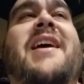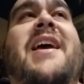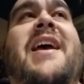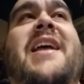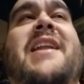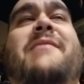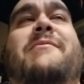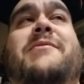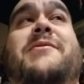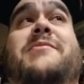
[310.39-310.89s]

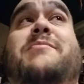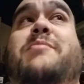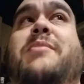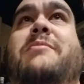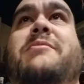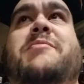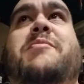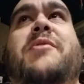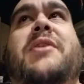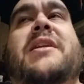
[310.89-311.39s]
and it was
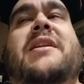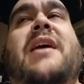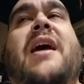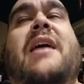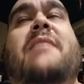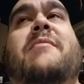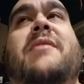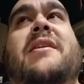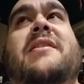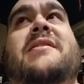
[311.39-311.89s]
pretty
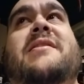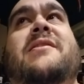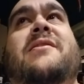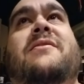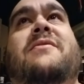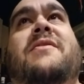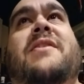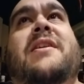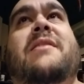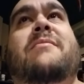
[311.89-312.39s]
tight, but it
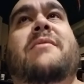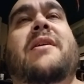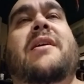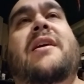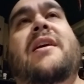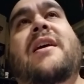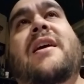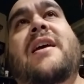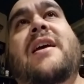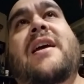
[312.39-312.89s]
still fit him.
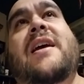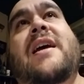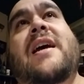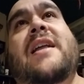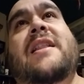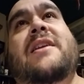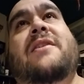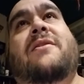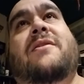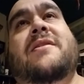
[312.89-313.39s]

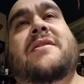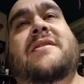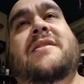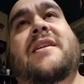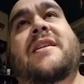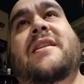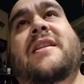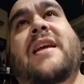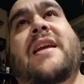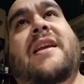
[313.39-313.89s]
And then all of a
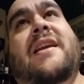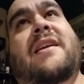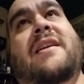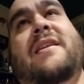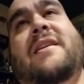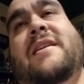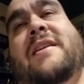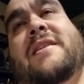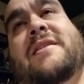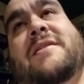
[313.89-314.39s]
sudden, like
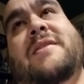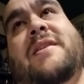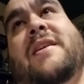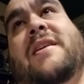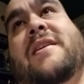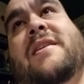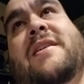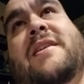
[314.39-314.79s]
his